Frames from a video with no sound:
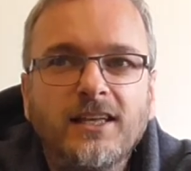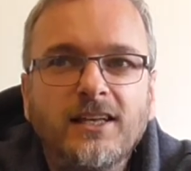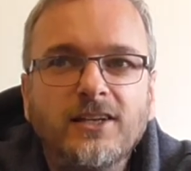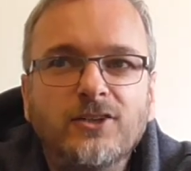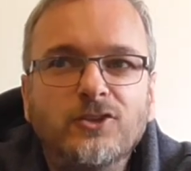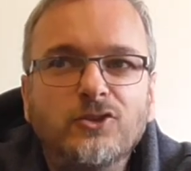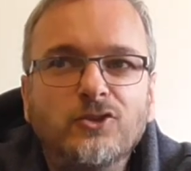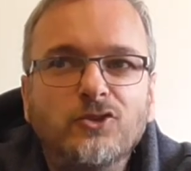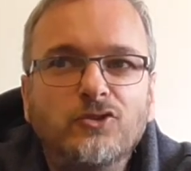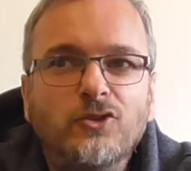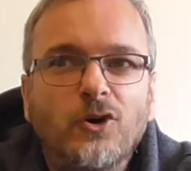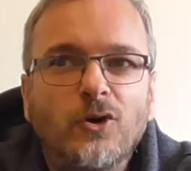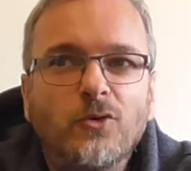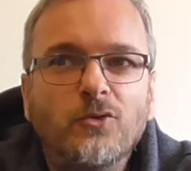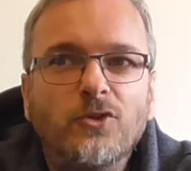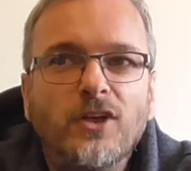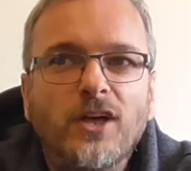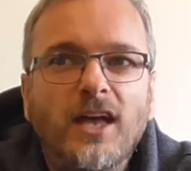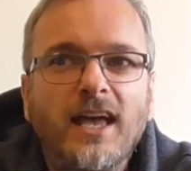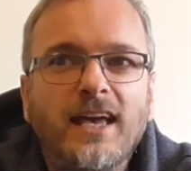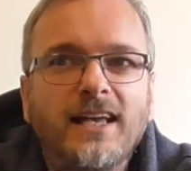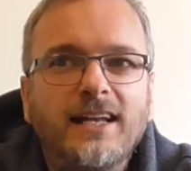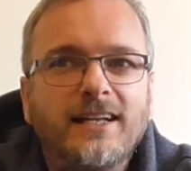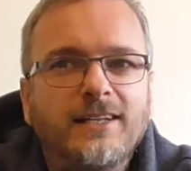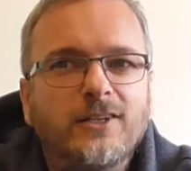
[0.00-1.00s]
control the
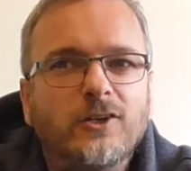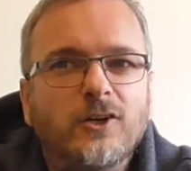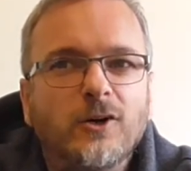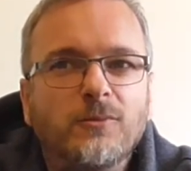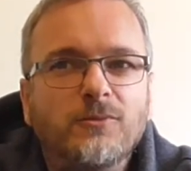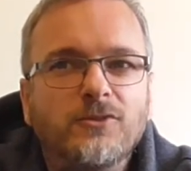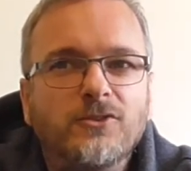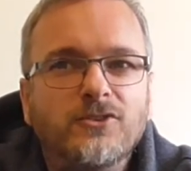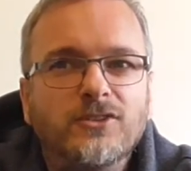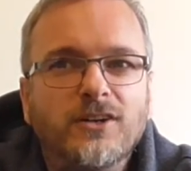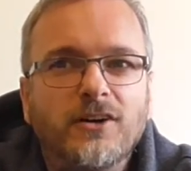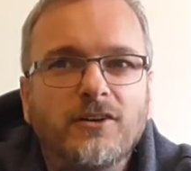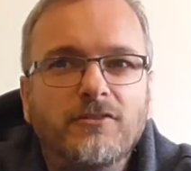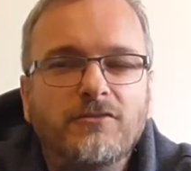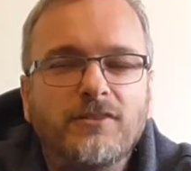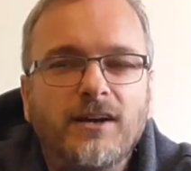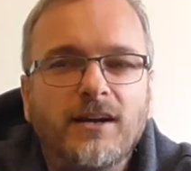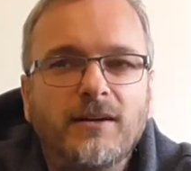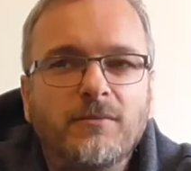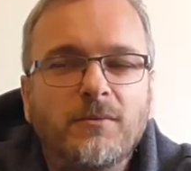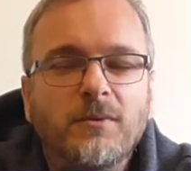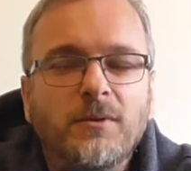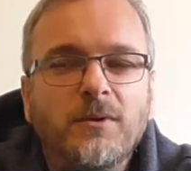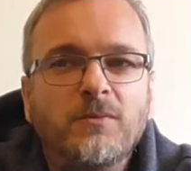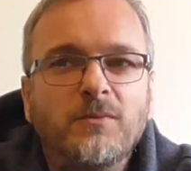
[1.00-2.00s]
helicopters, I
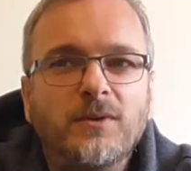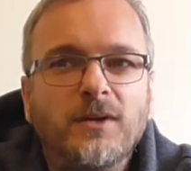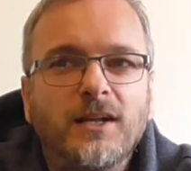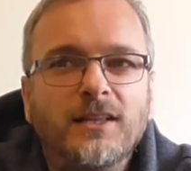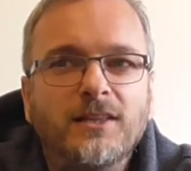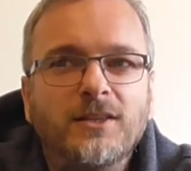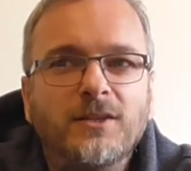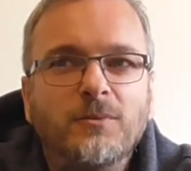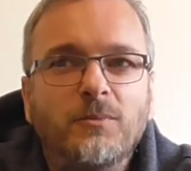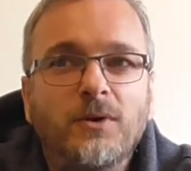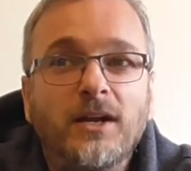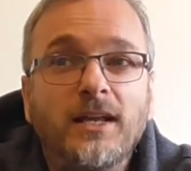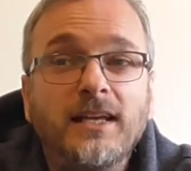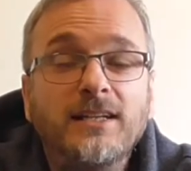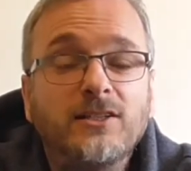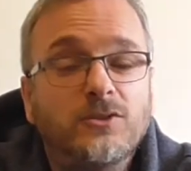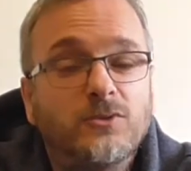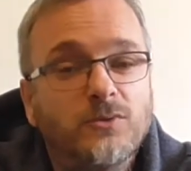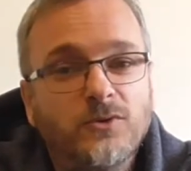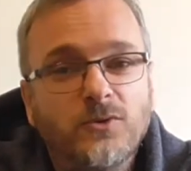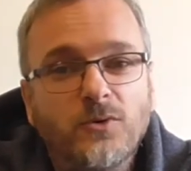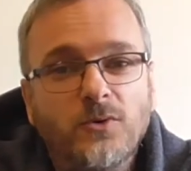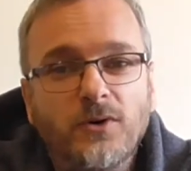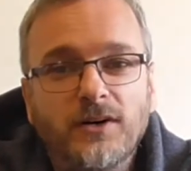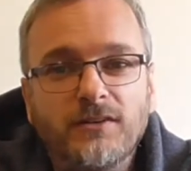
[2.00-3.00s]
found, and the planes
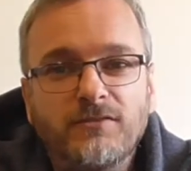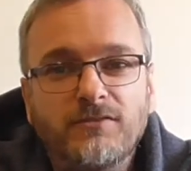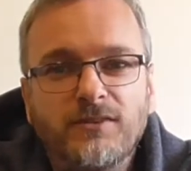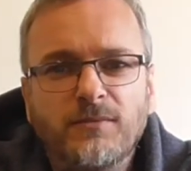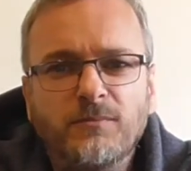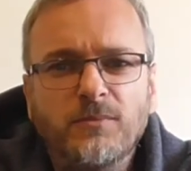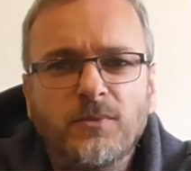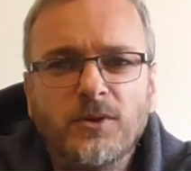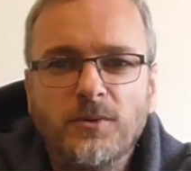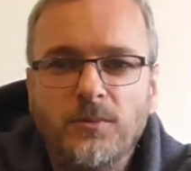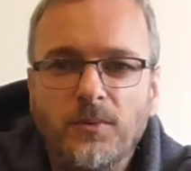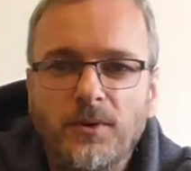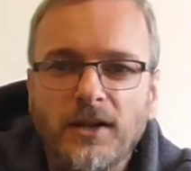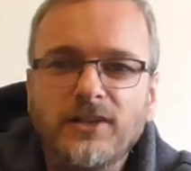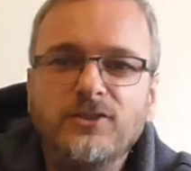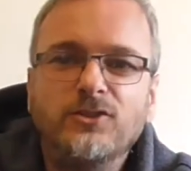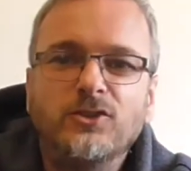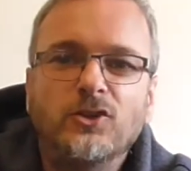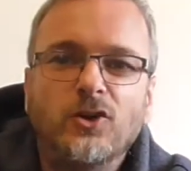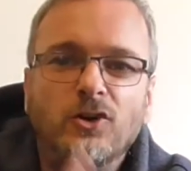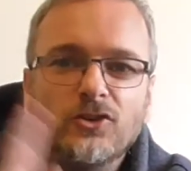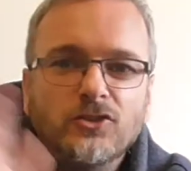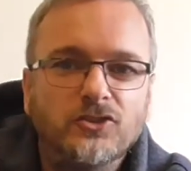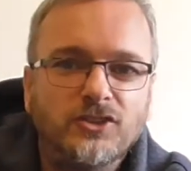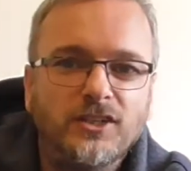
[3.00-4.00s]
were quite fun, but the planes are
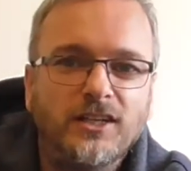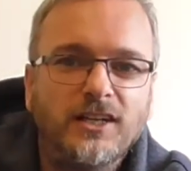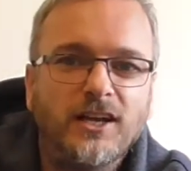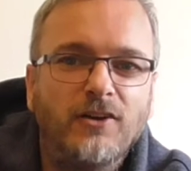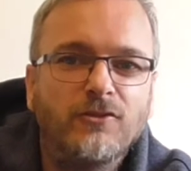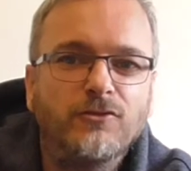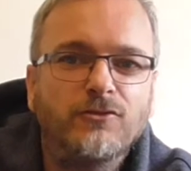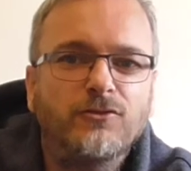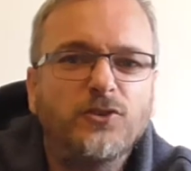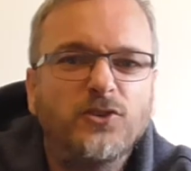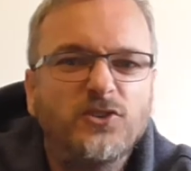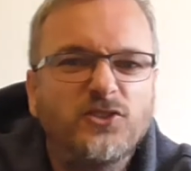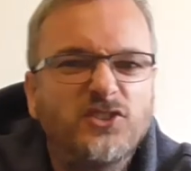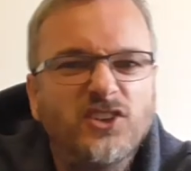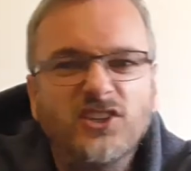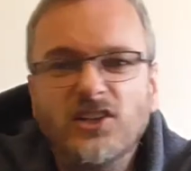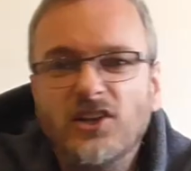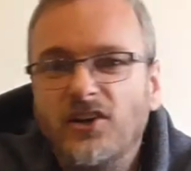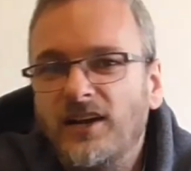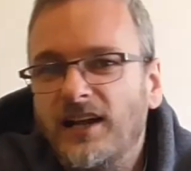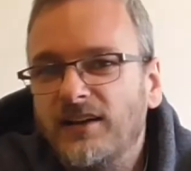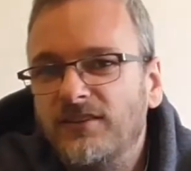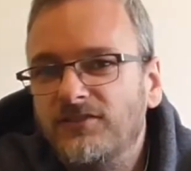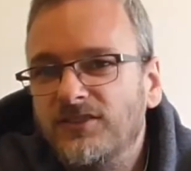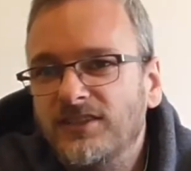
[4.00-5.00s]
constantly going forward, so you
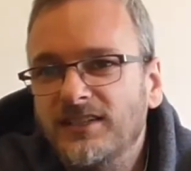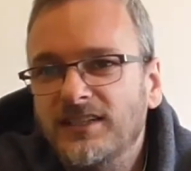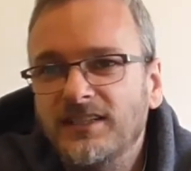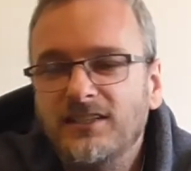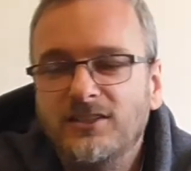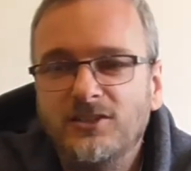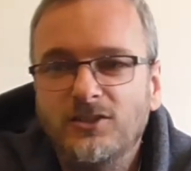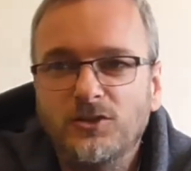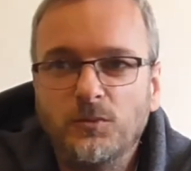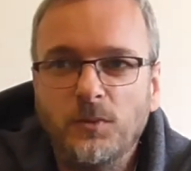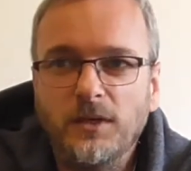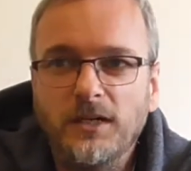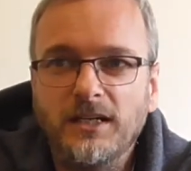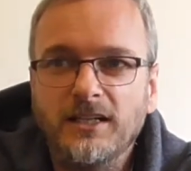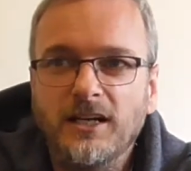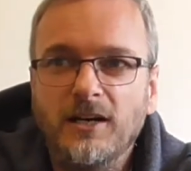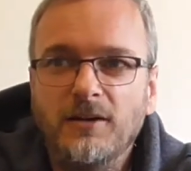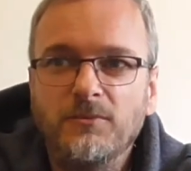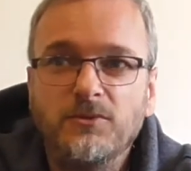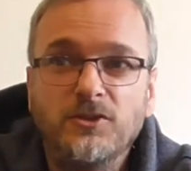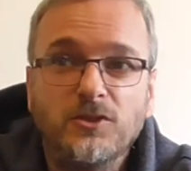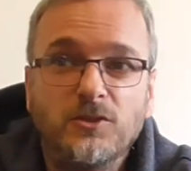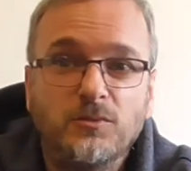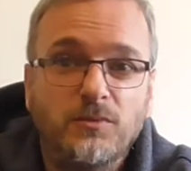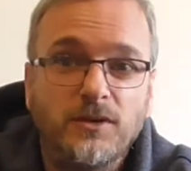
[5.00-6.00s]
don't have to need to speed
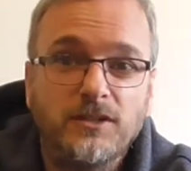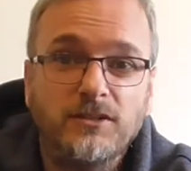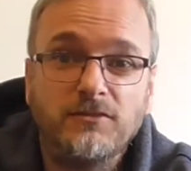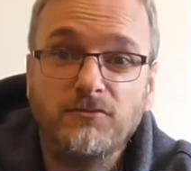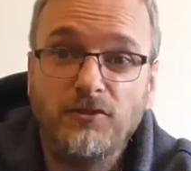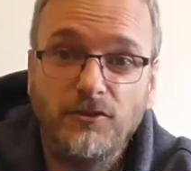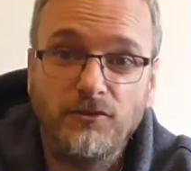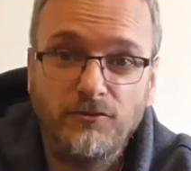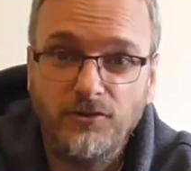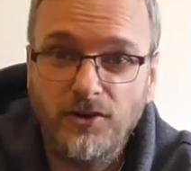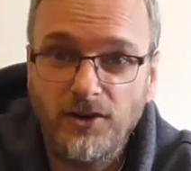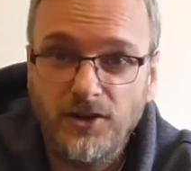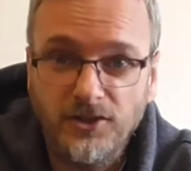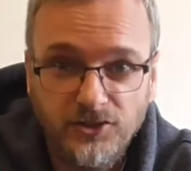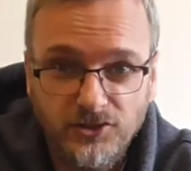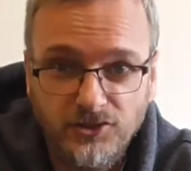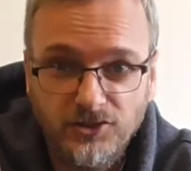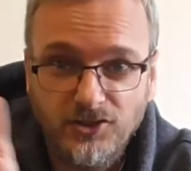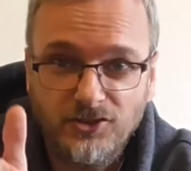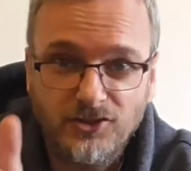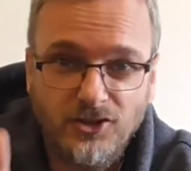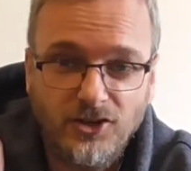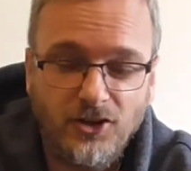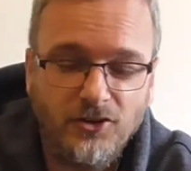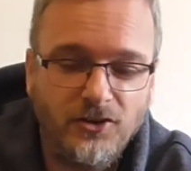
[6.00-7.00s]
up. You just press reverse to
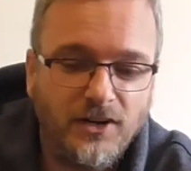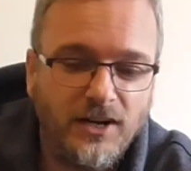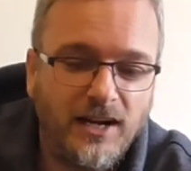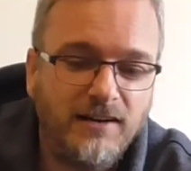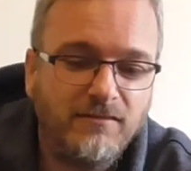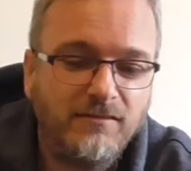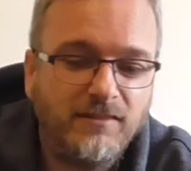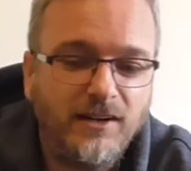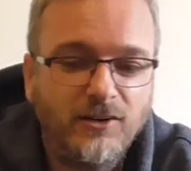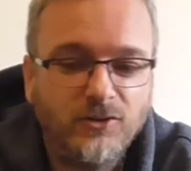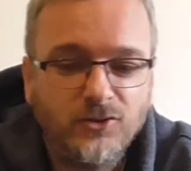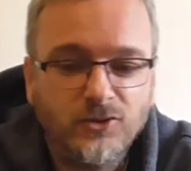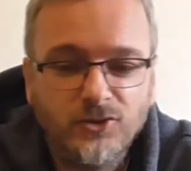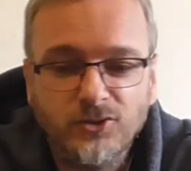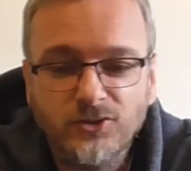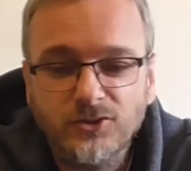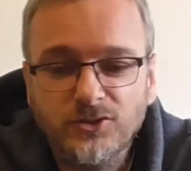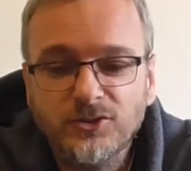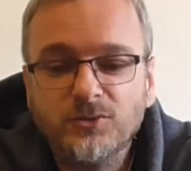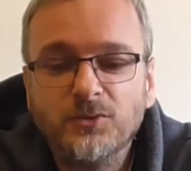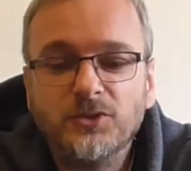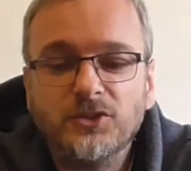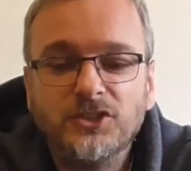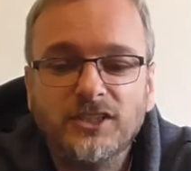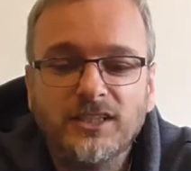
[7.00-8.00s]
slow down around
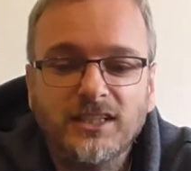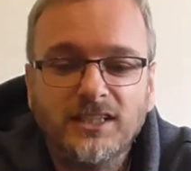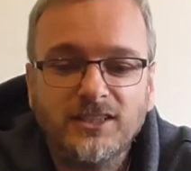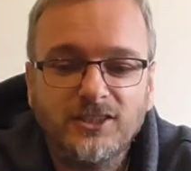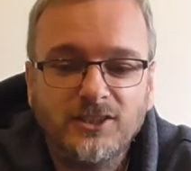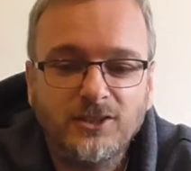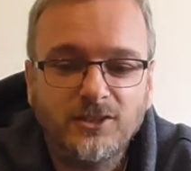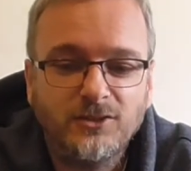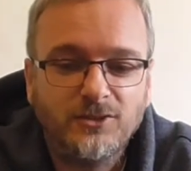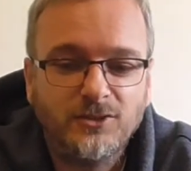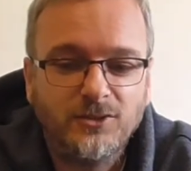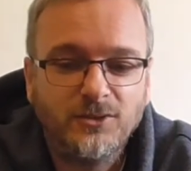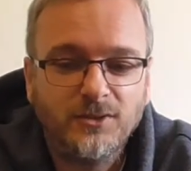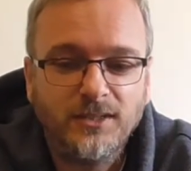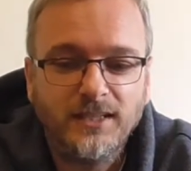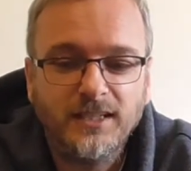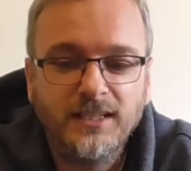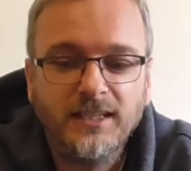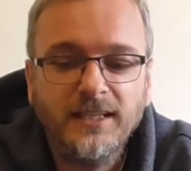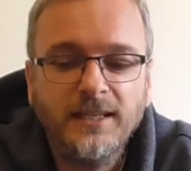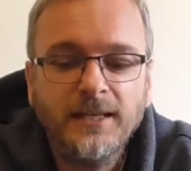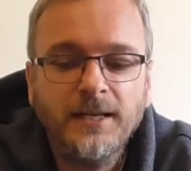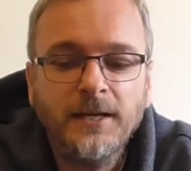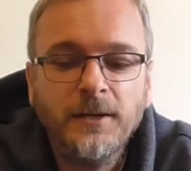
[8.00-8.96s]
corners once you get used to it.